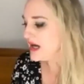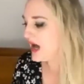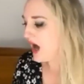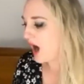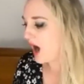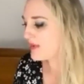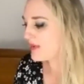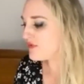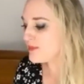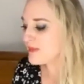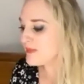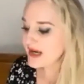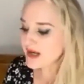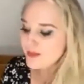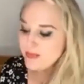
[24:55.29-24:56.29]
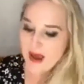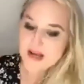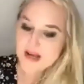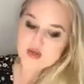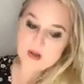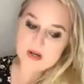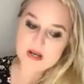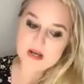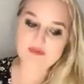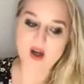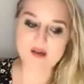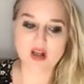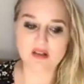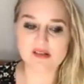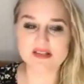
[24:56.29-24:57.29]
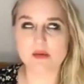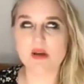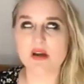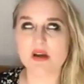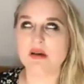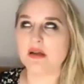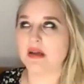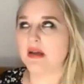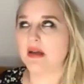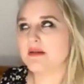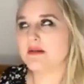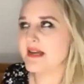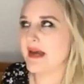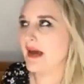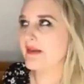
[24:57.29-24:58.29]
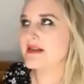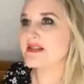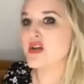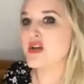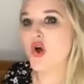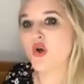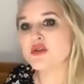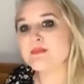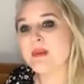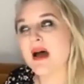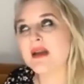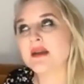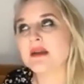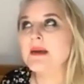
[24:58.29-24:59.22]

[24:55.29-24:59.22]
I mean, for me to pay $25, I went, oh yeah, I'll see how this goes. But